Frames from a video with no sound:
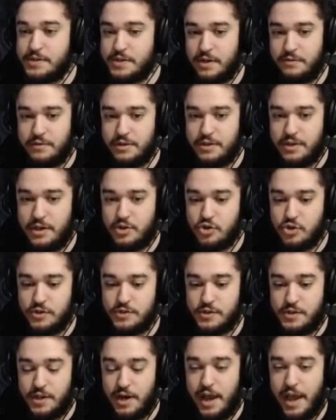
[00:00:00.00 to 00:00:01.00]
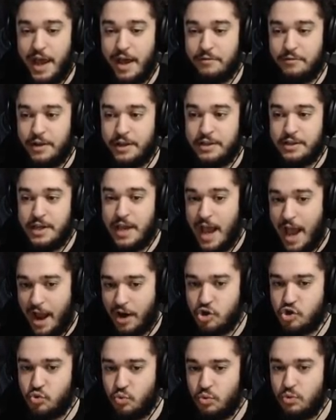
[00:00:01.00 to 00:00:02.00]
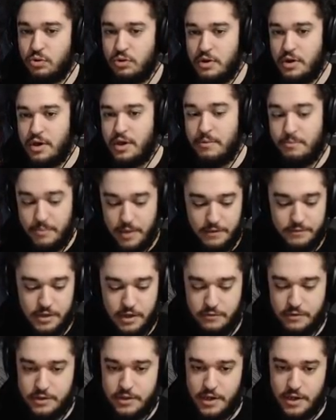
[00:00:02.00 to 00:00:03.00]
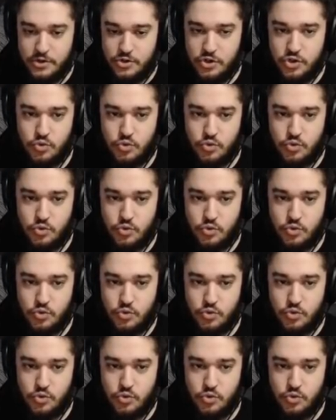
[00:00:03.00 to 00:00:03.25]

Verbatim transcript: invitations, and then I have like the actual Maven invitations